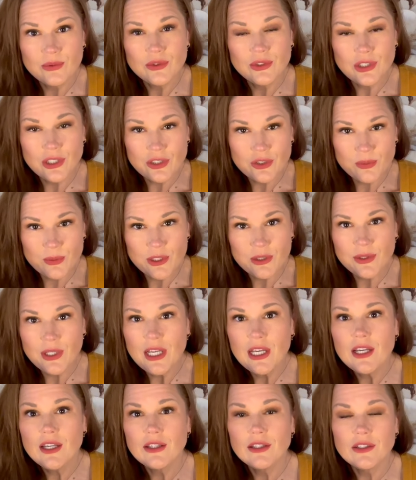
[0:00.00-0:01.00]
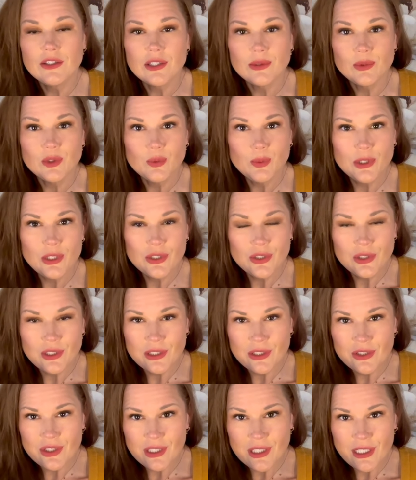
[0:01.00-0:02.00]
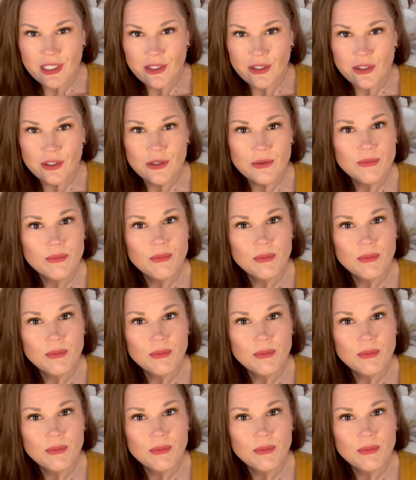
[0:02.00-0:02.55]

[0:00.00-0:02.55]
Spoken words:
Judgment, there's some spiritual energy here,